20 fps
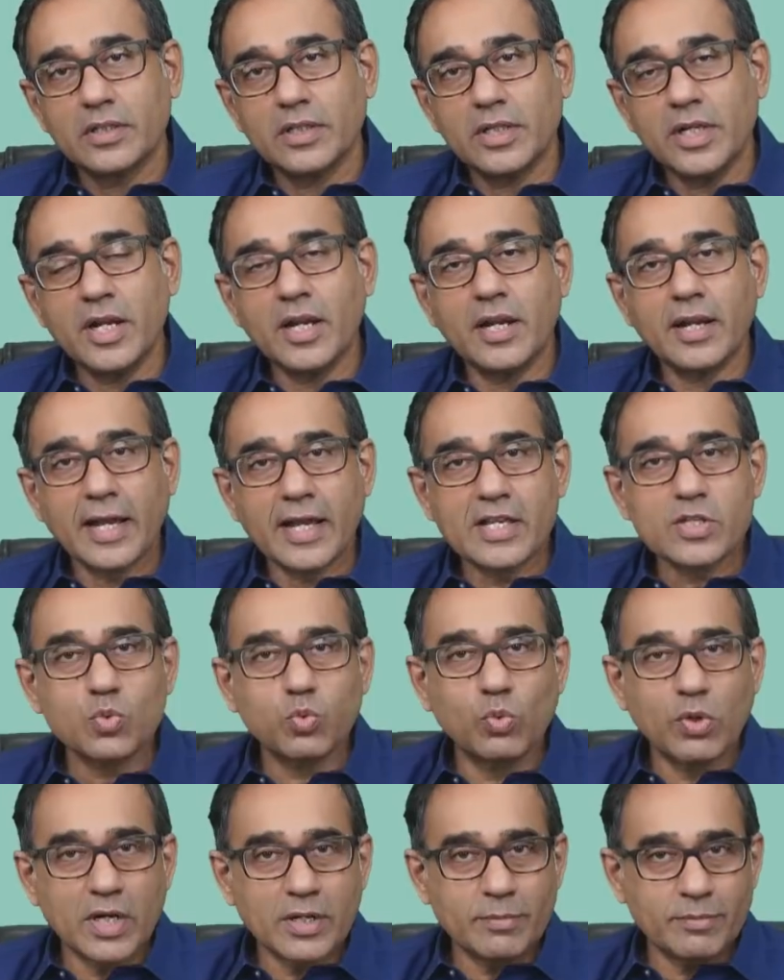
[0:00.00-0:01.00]
In last
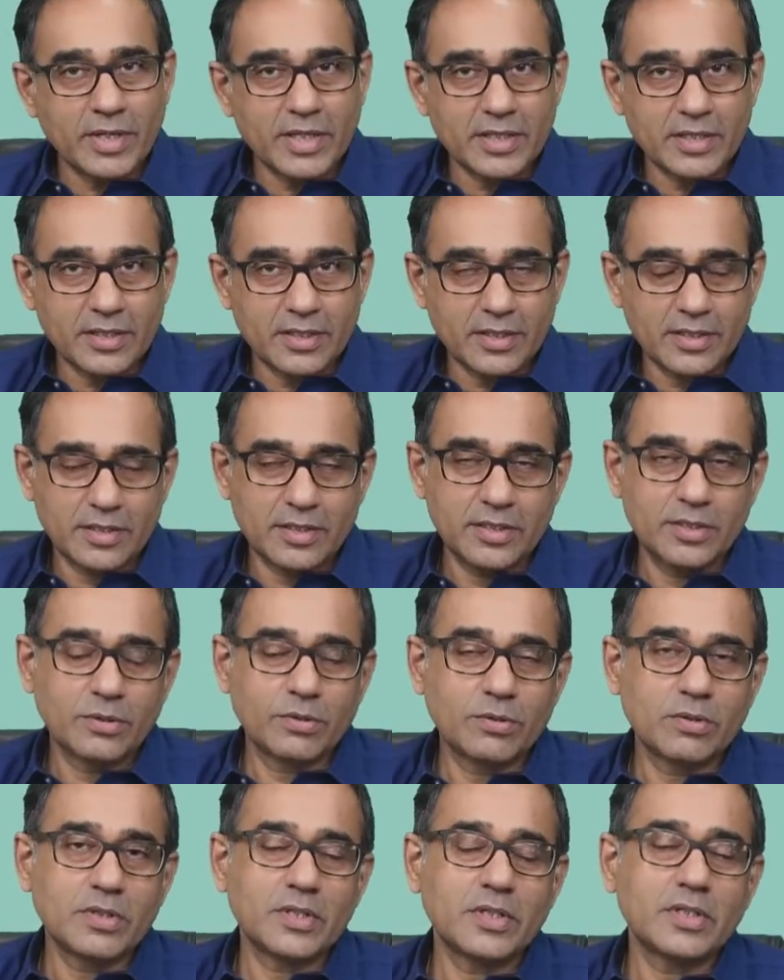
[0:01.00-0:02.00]
1 month,
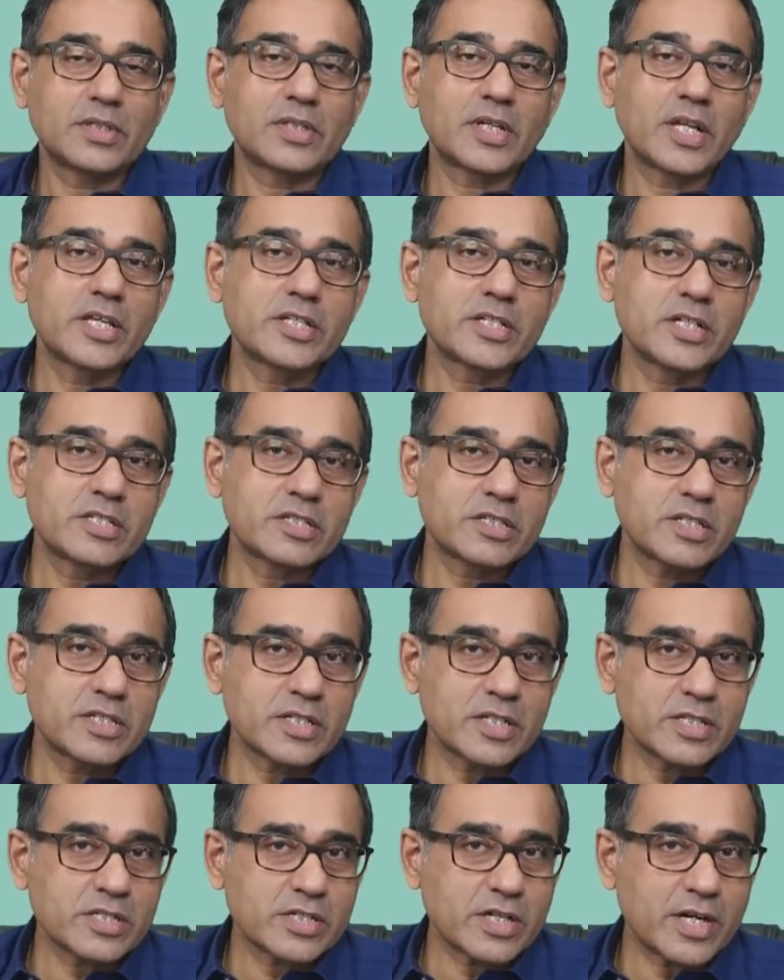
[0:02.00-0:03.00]
the result
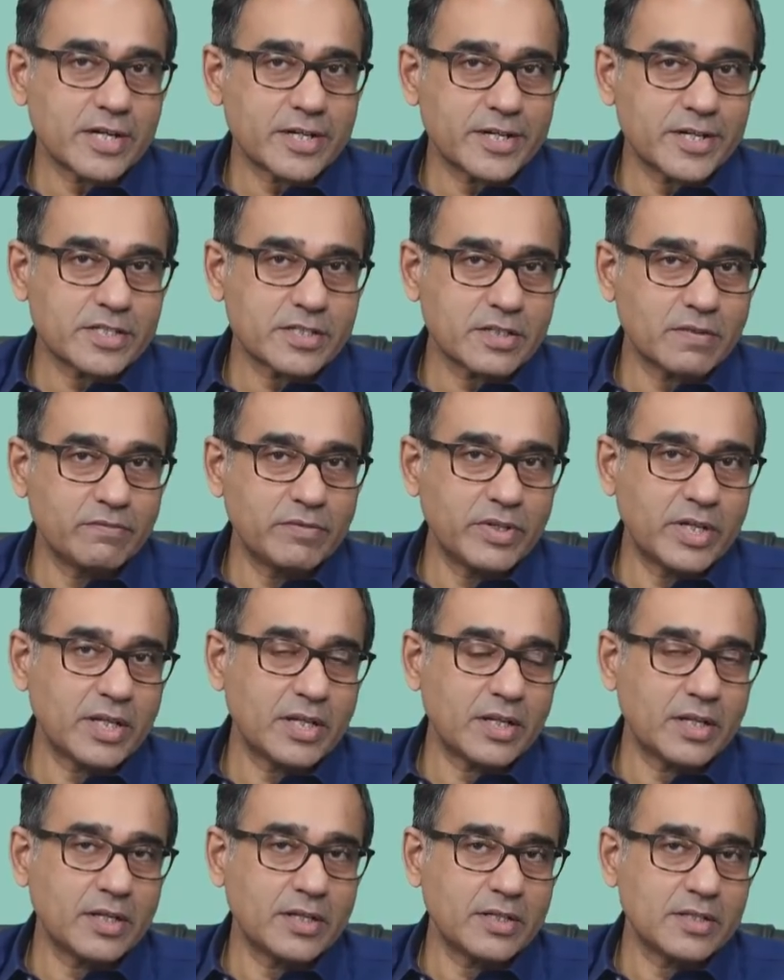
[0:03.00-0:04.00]
season started
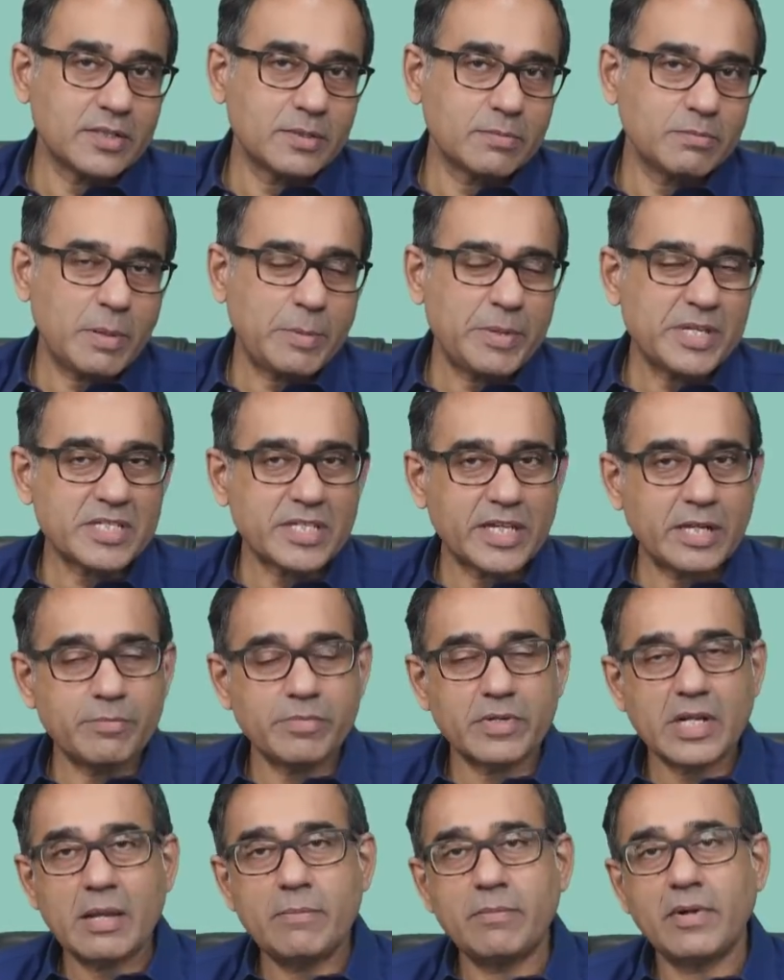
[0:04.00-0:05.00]
somewhere maybe same
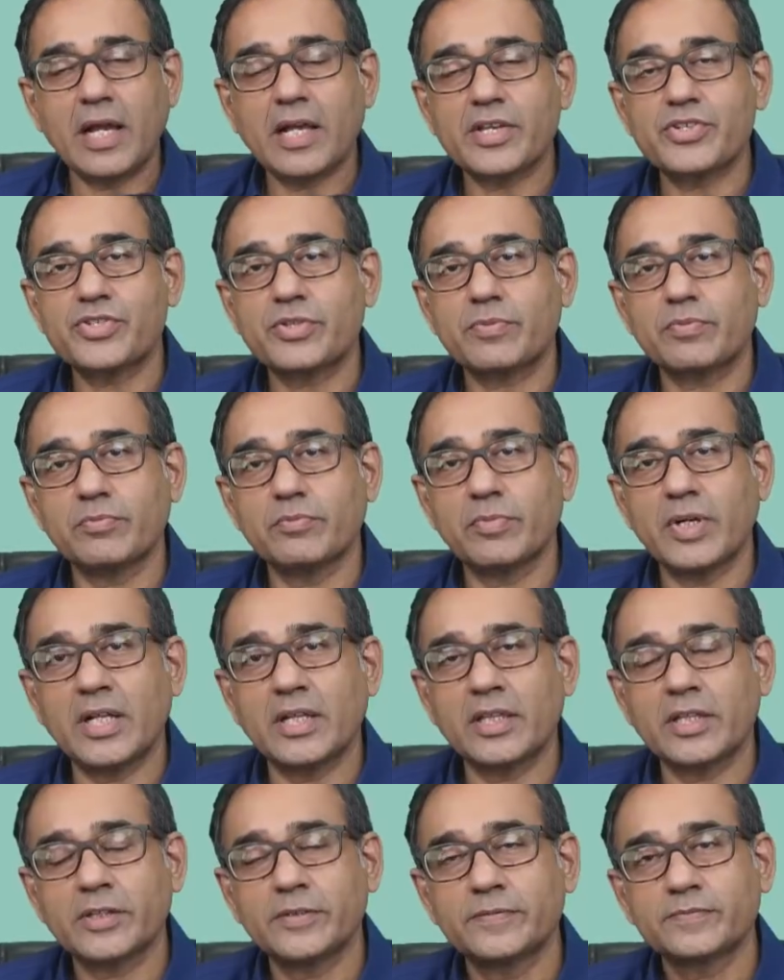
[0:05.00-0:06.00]
time last
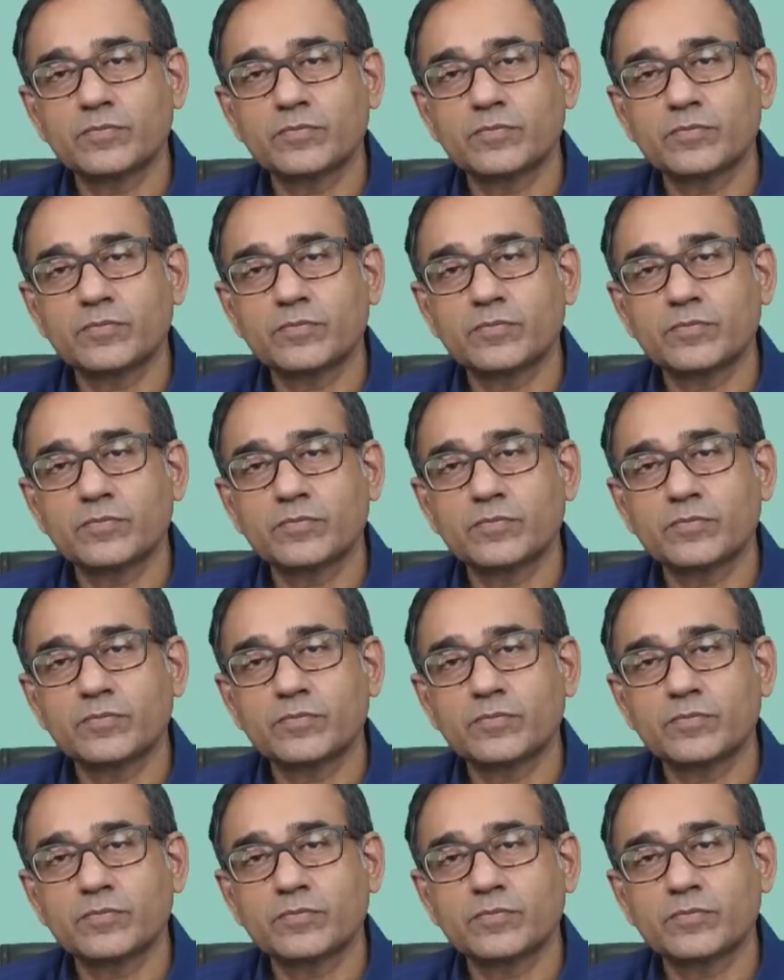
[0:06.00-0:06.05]
month.